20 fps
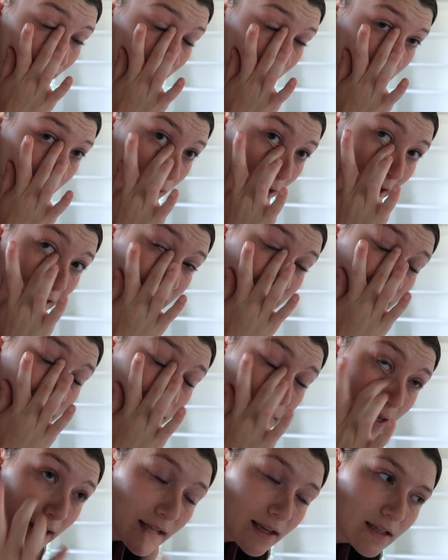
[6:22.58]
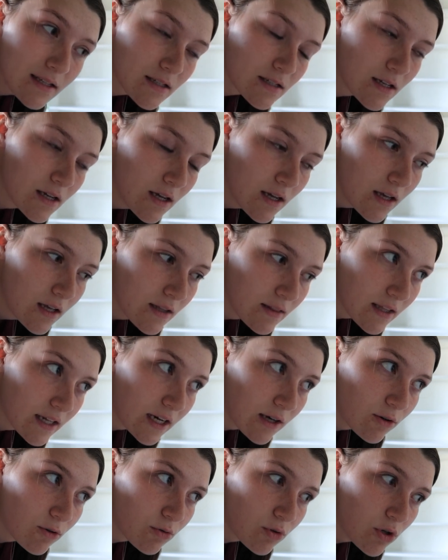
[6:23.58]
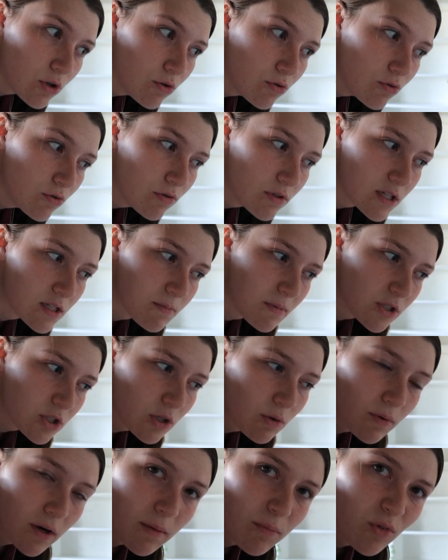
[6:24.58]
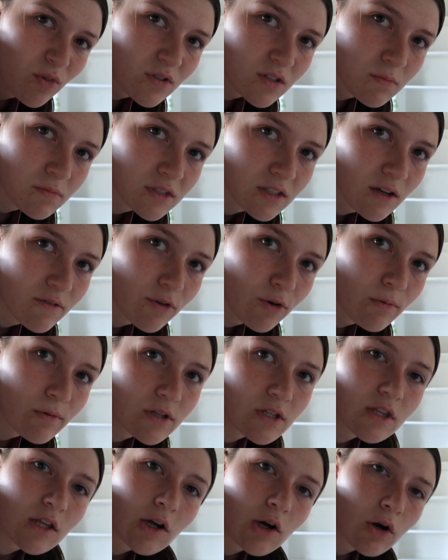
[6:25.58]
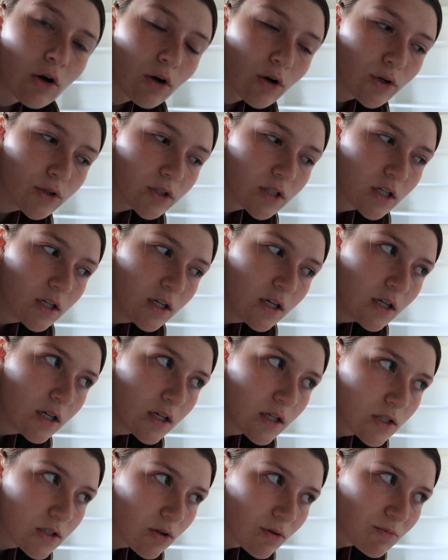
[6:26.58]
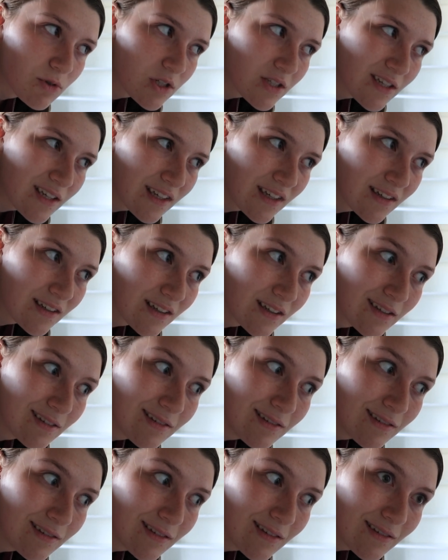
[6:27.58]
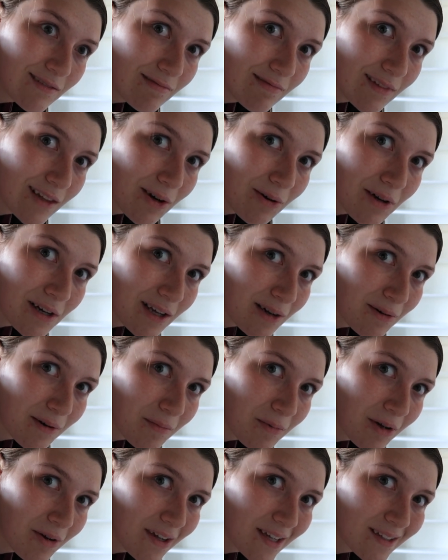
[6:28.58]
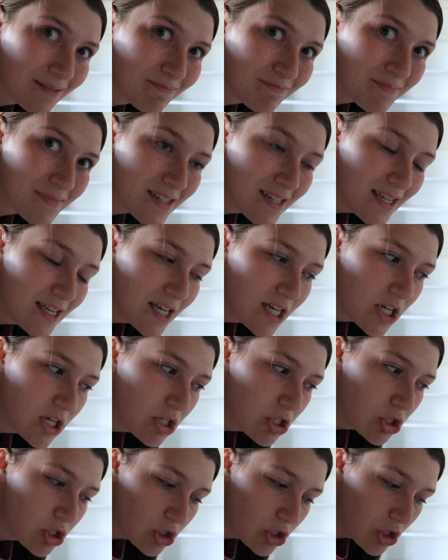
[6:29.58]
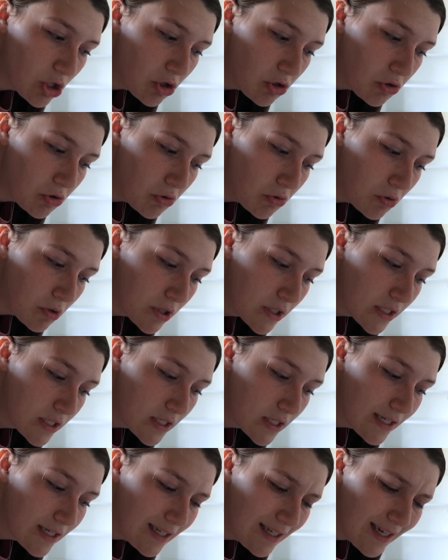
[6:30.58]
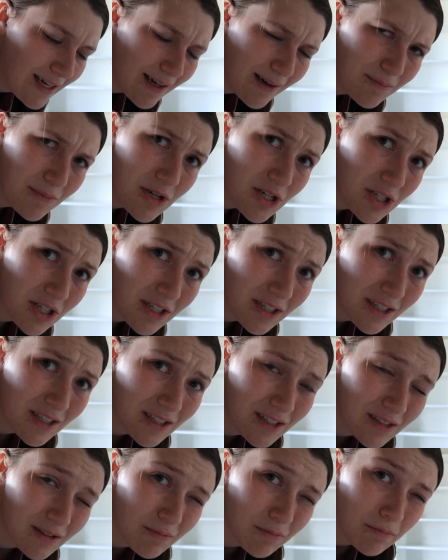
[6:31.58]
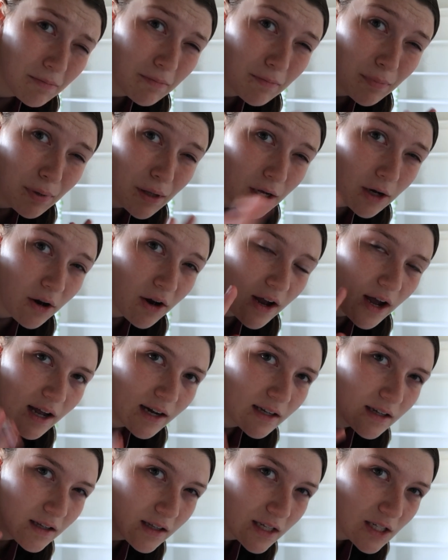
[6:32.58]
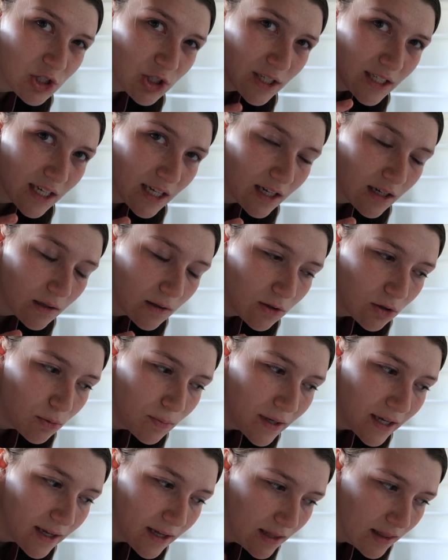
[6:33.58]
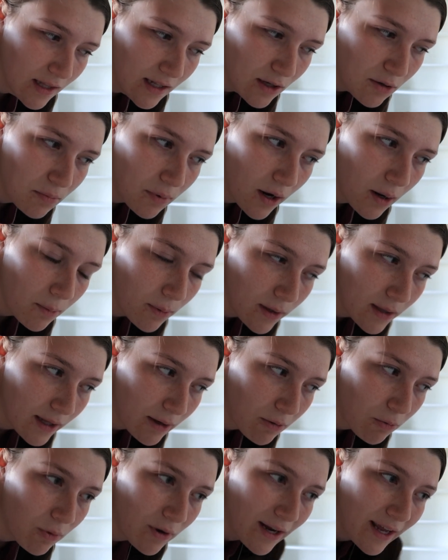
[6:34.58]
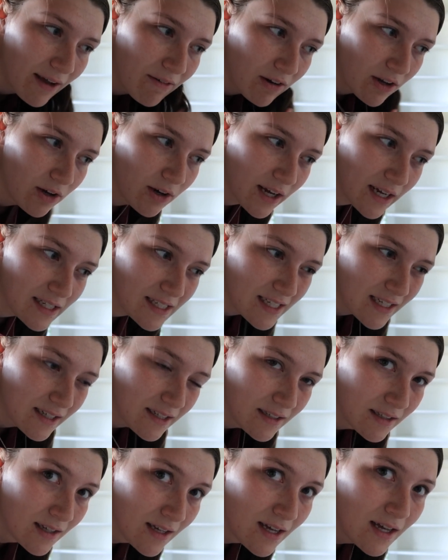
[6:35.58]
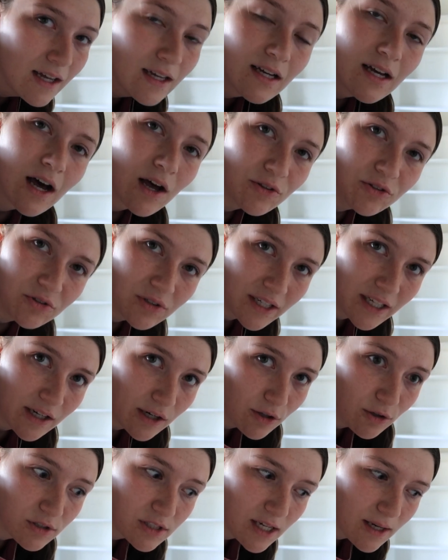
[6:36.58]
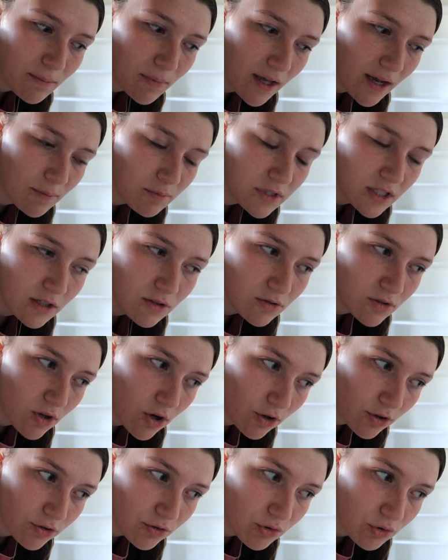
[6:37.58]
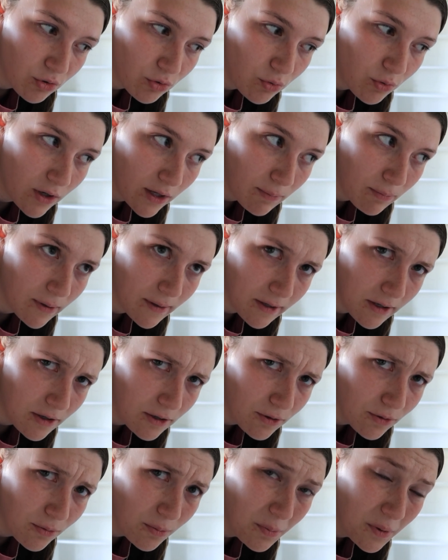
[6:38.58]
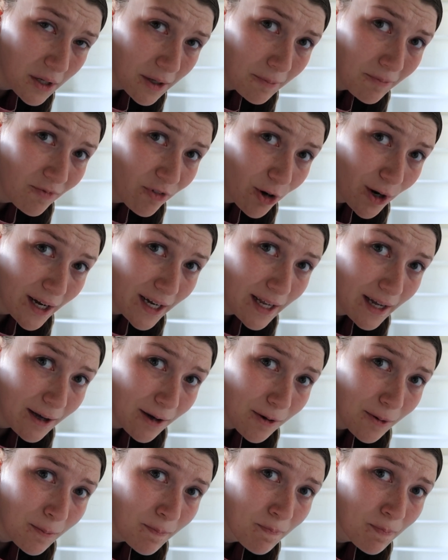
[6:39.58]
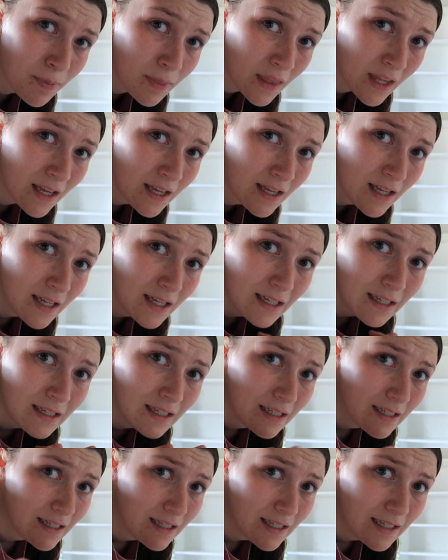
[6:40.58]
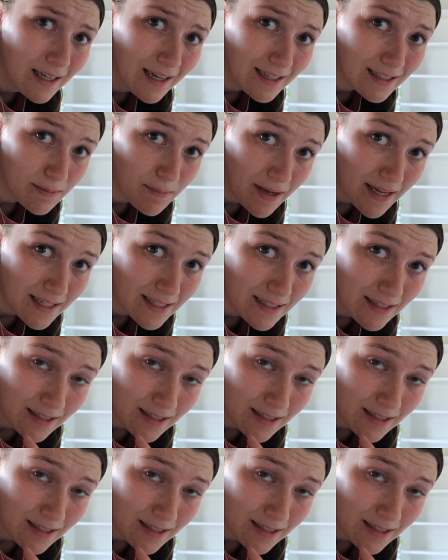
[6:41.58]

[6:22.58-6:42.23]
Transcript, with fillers: like a lot of space that I don't use, especially when I move some stuff over to the cart. So I'm just like no idea what I'm doing. So yeah, I'm just gonna periodically check in a little bit, and then I'll probably like when I have a good idea, I'll do like another time lapse and I'll talk through what I plan to do. But for right now, it's a mess.